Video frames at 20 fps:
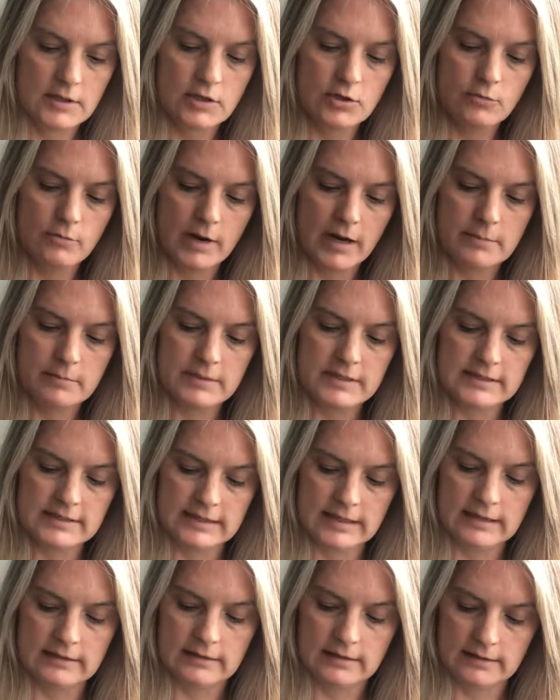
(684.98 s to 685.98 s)
You might be
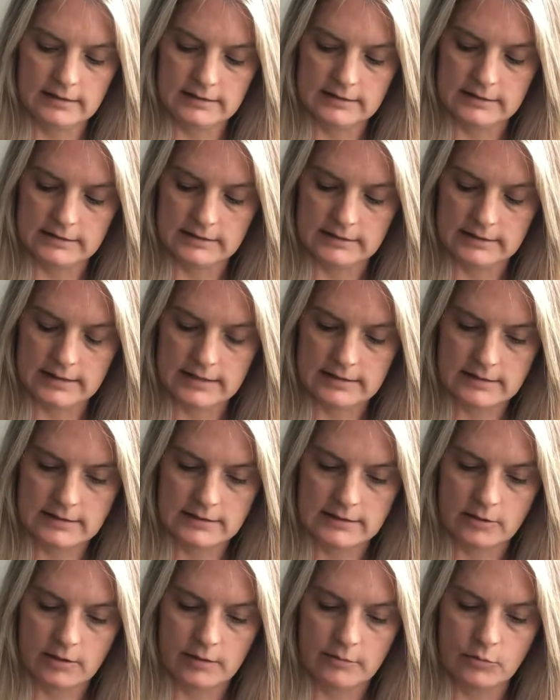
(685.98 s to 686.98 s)
seeing that this is a
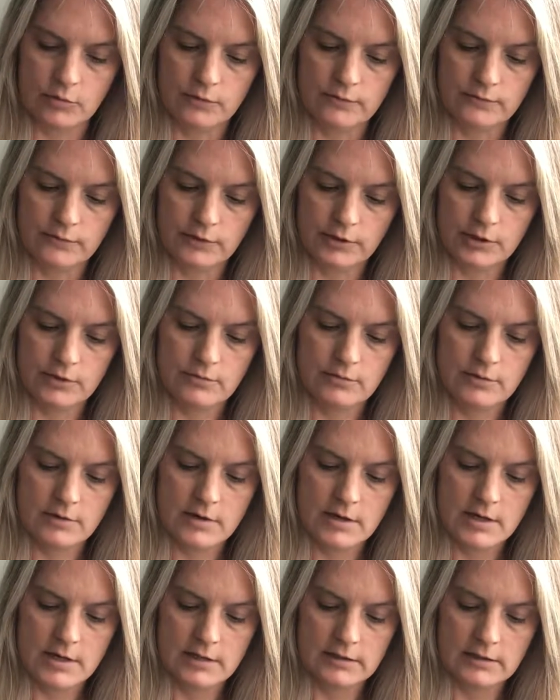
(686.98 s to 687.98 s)
necessary move for you,
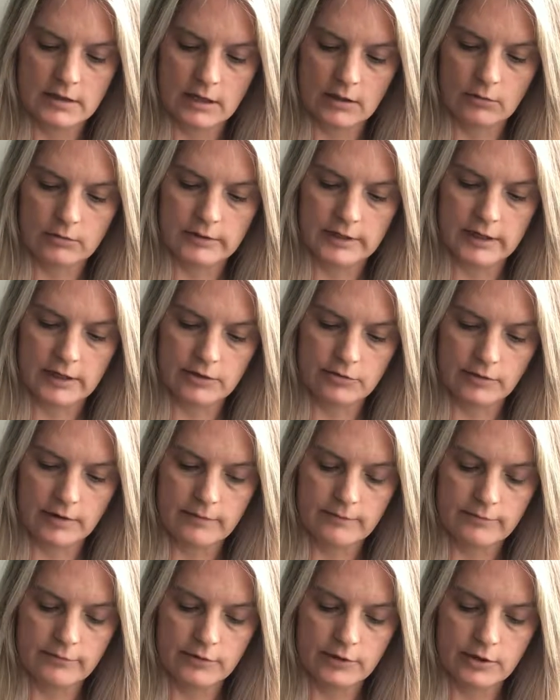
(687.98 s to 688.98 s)
not only a
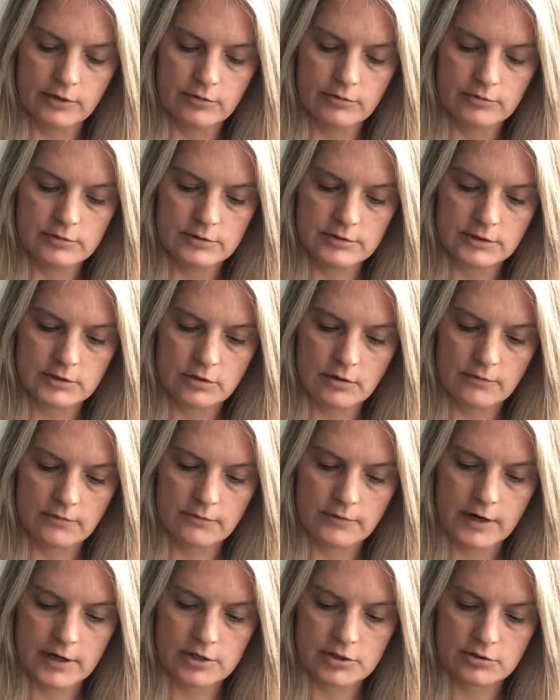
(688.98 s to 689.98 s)
dream for you to start
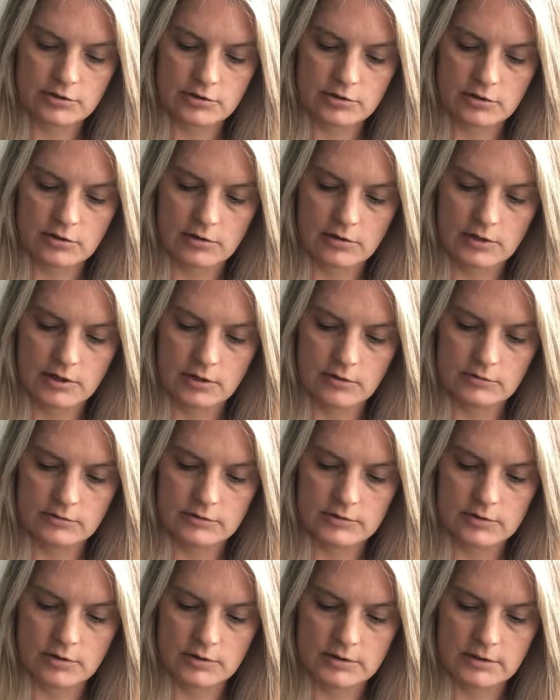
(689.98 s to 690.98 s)
fresh or start, you know,
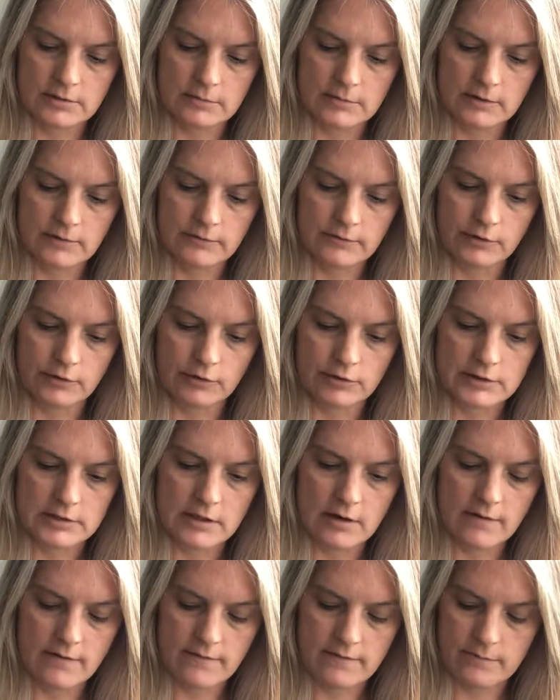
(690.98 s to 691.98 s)
start something for
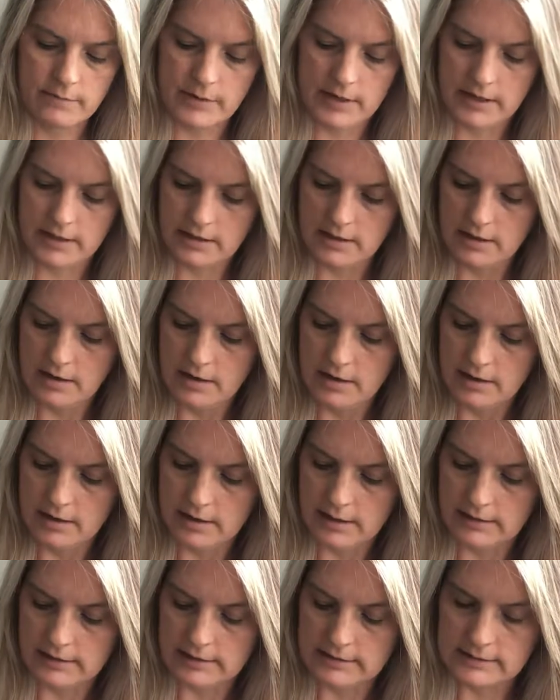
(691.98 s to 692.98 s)
yourself, but
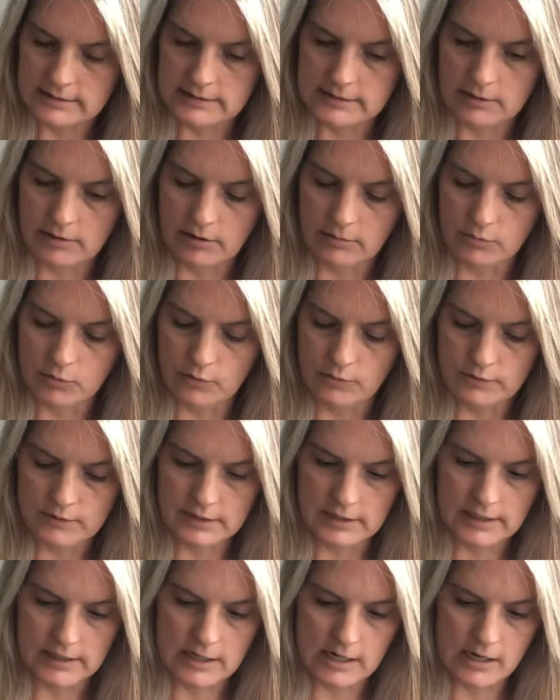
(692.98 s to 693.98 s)
a necessary move
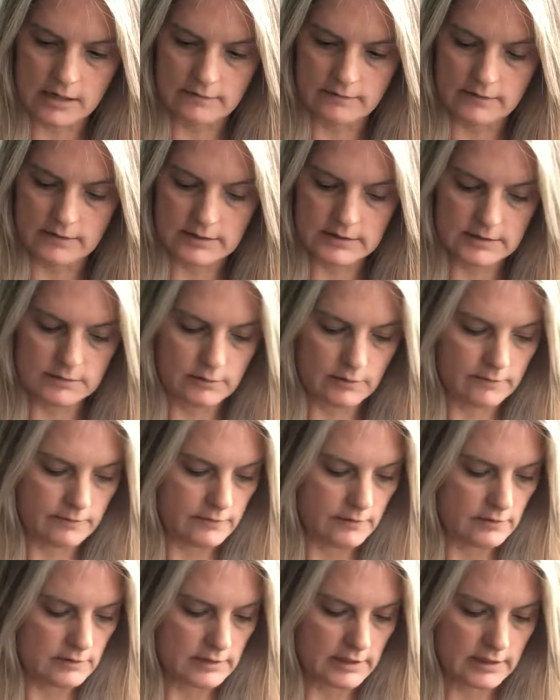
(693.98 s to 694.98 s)
to get out of this, what
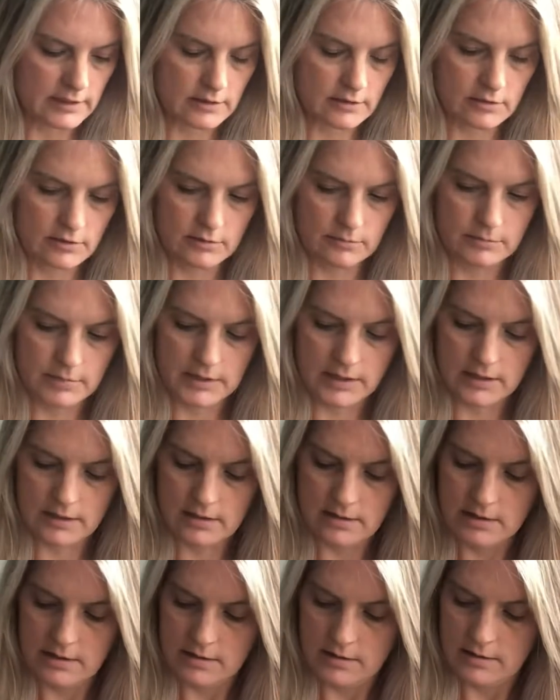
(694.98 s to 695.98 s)
feels like could be